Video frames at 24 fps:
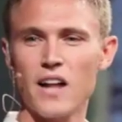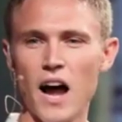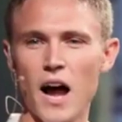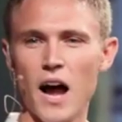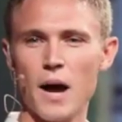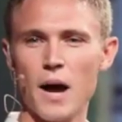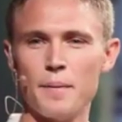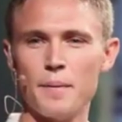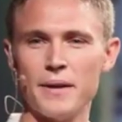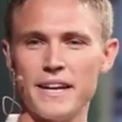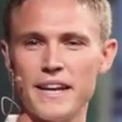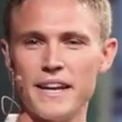
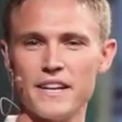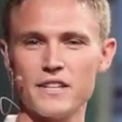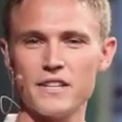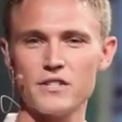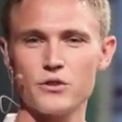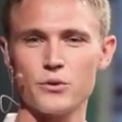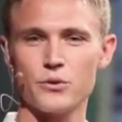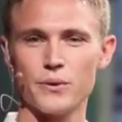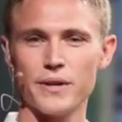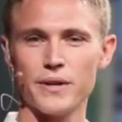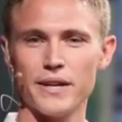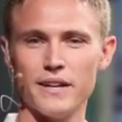time in
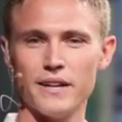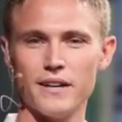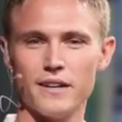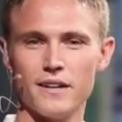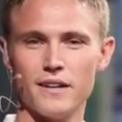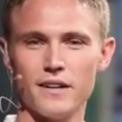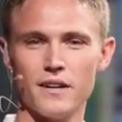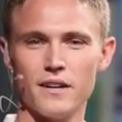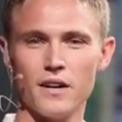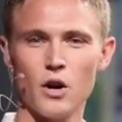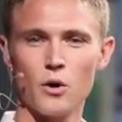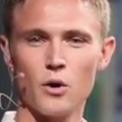history,
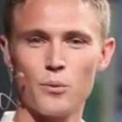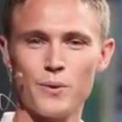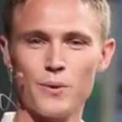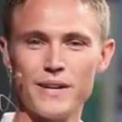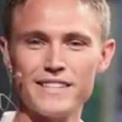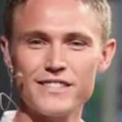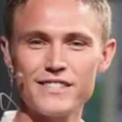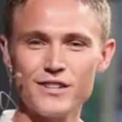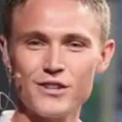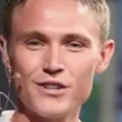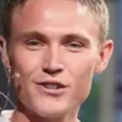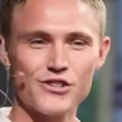
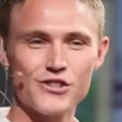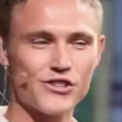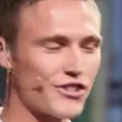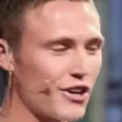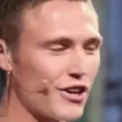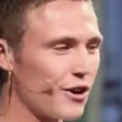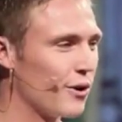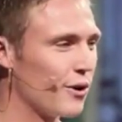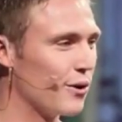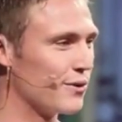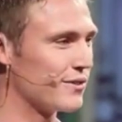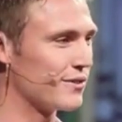research
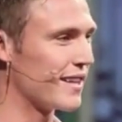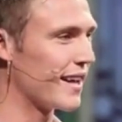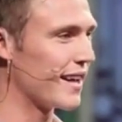shows